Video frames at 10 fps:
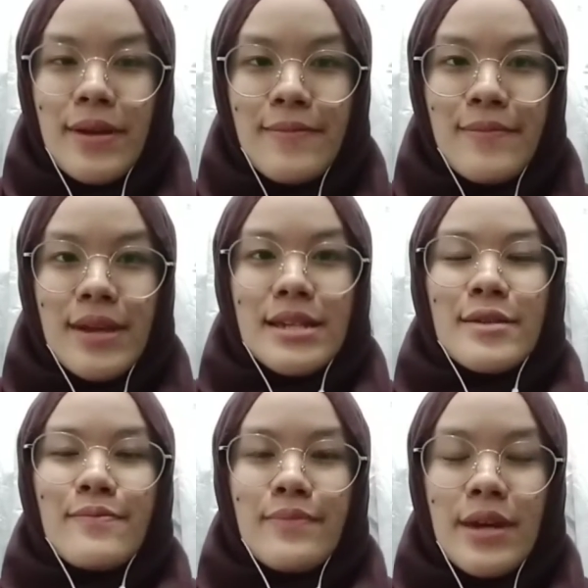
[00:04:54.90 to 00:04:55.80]
beam is
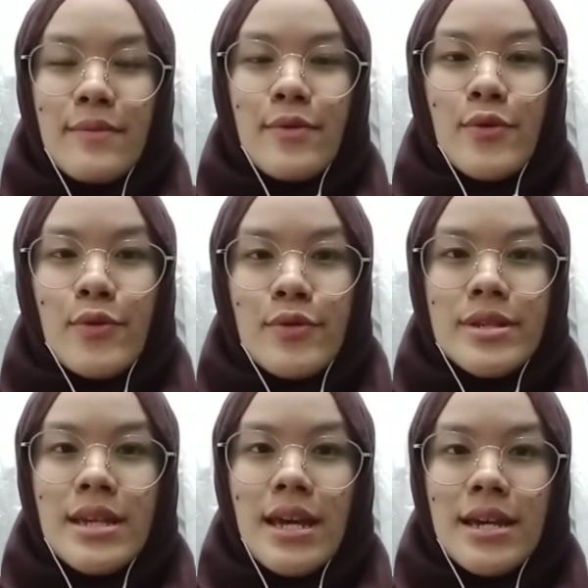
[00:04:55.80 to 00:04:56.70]
a beam
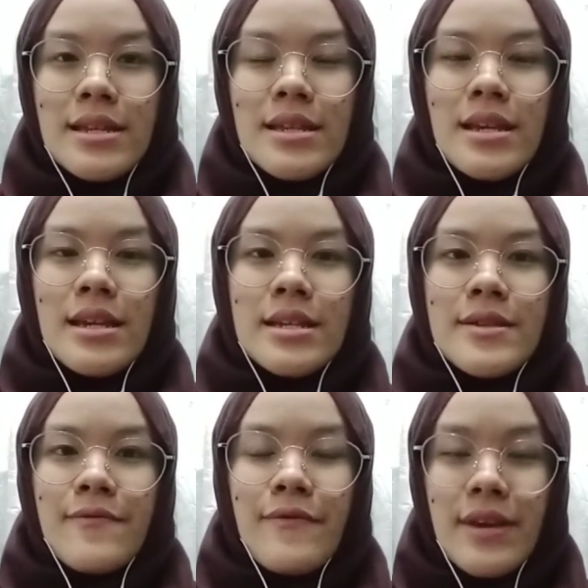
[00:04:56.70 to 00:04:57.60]
whose end is
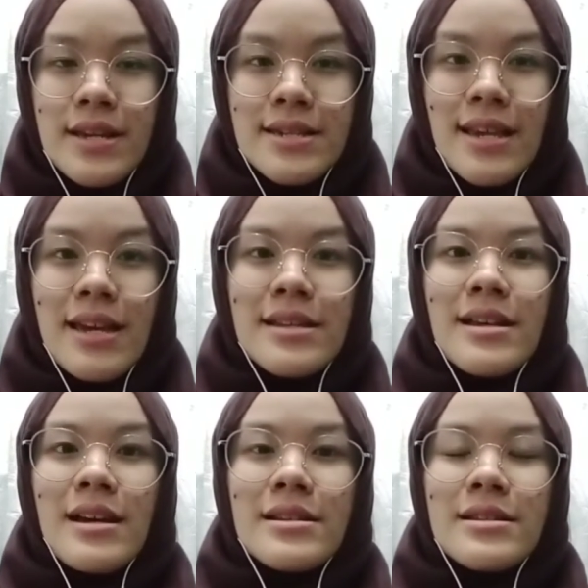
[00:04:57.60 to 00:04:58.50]
fixed and
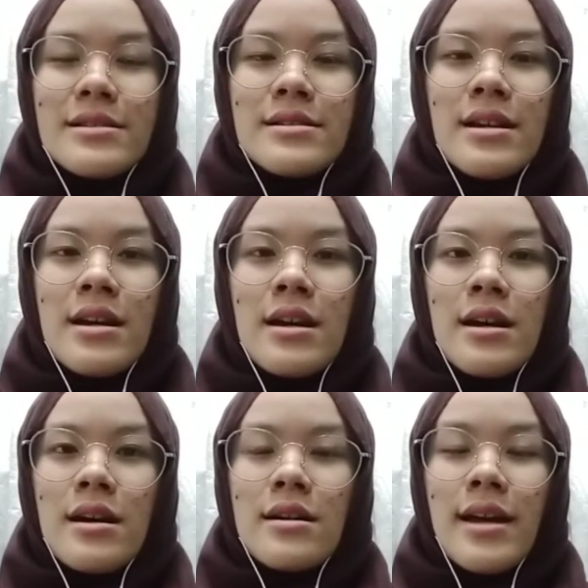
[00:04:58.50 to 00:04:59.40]
the other
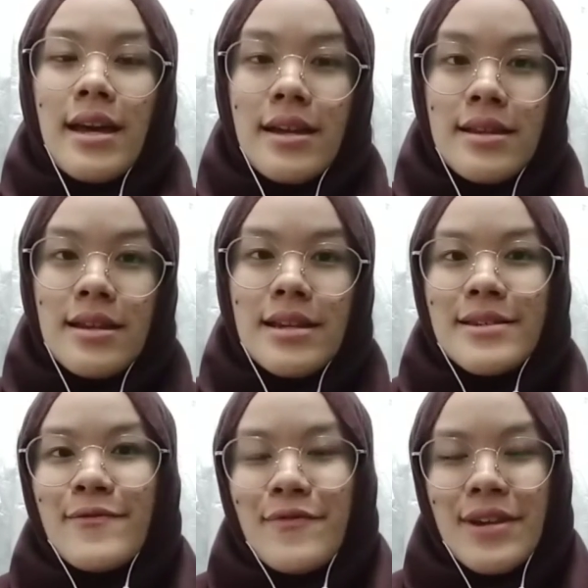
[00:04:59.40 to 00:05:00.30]
end
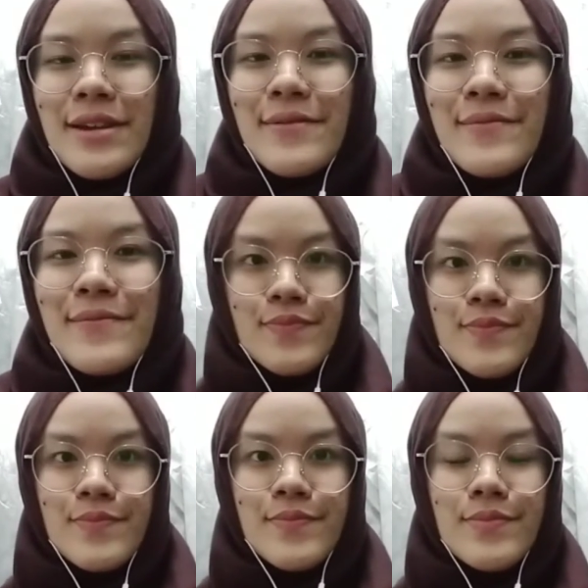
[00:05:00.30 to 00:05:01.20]
is free.
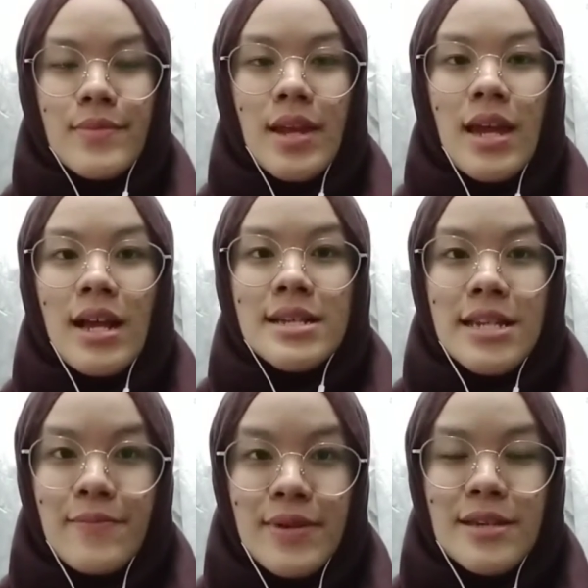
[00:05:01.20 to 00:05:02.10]
simply